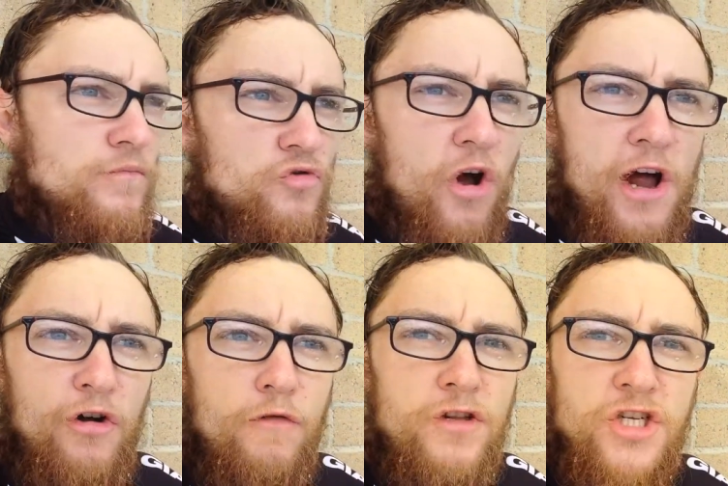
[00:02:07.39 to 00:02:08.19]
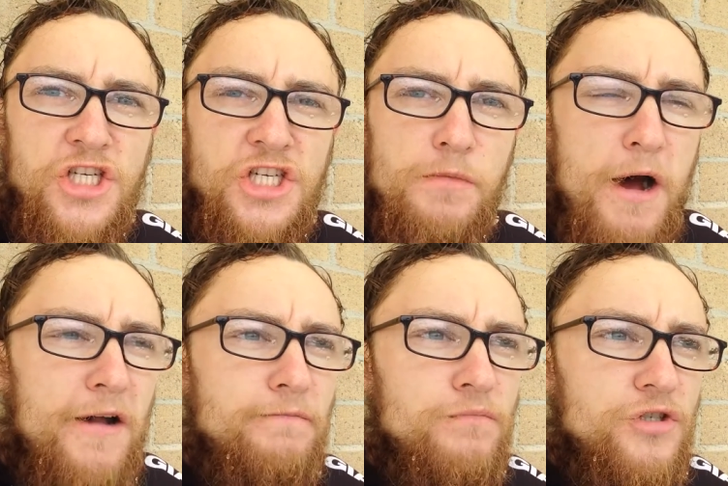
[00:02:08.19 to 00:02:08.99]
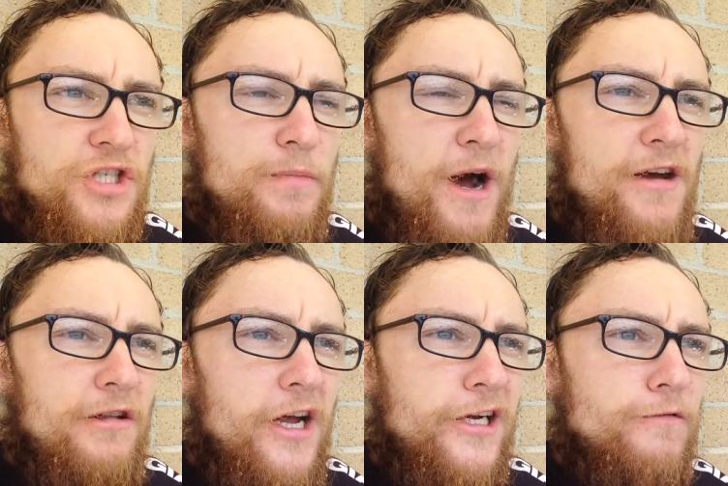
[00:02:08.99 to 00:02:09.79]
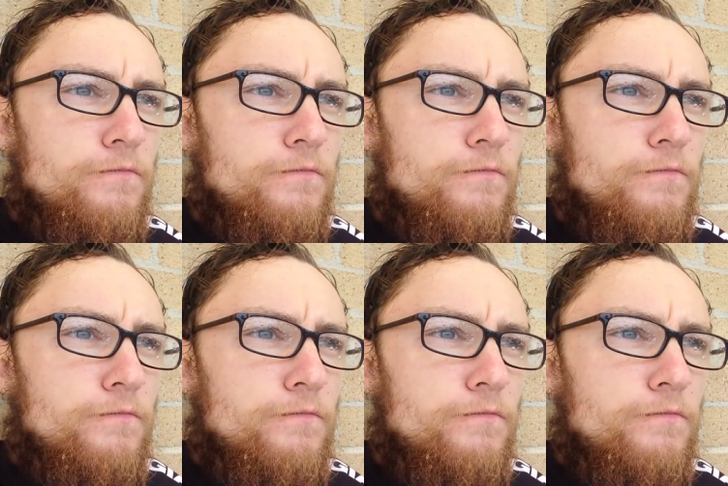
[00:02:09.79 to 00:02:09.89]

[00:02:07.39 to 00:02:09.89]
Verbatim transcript: I head over to Jindabyne, Jindabyne Lake.